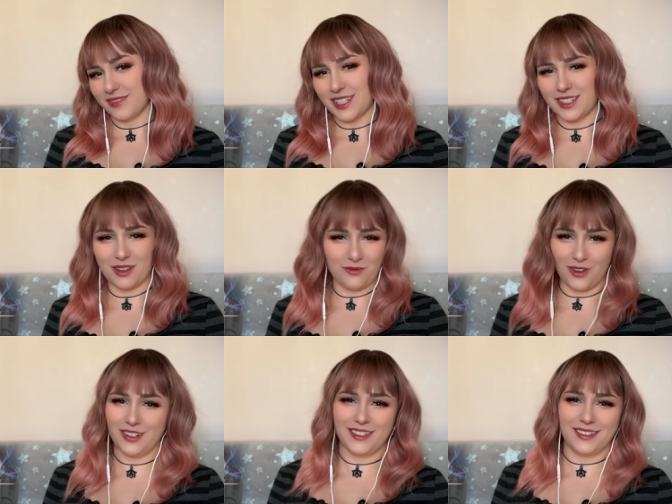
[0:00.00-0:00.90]
So
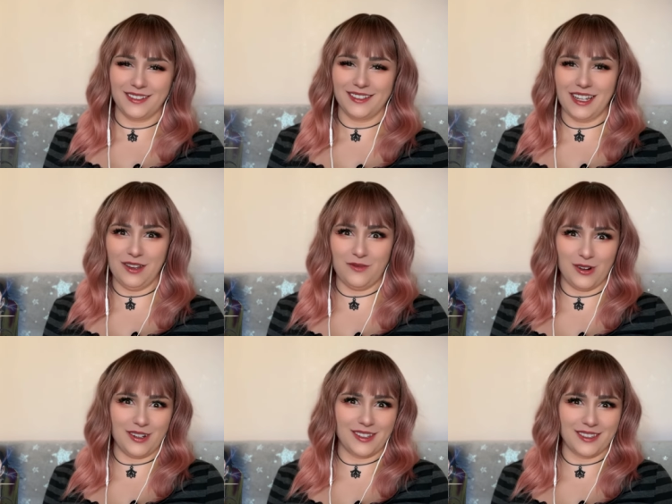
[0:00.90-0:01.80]
what? It
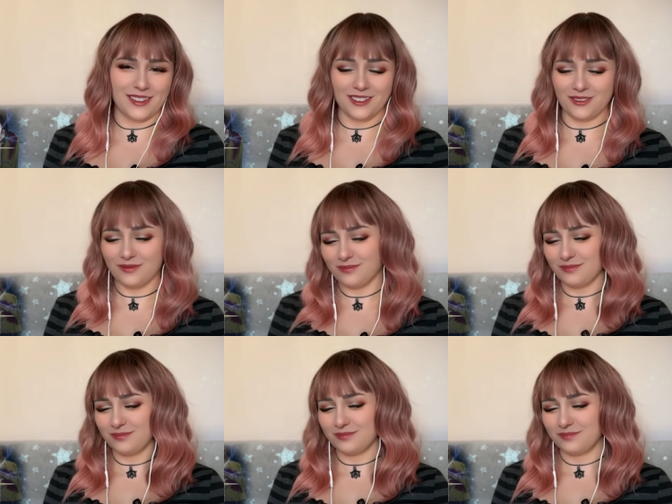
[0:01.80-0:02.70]
works.
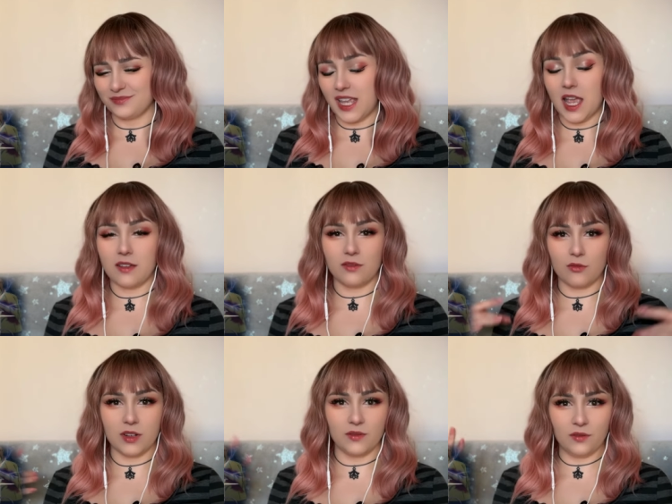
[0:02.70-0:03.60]

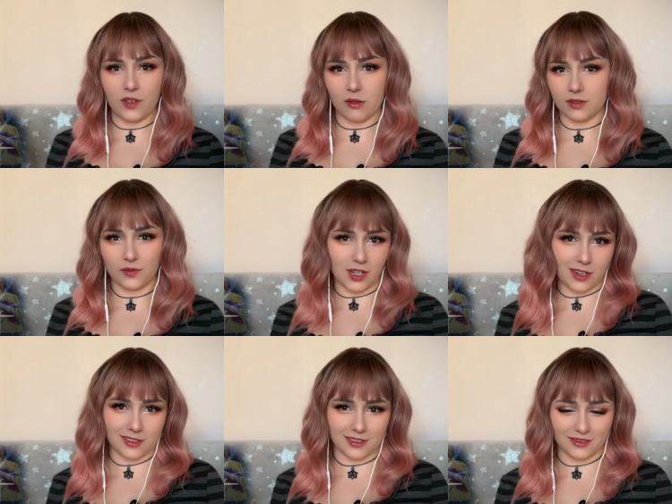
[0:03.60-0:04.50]
Everyone falls for that.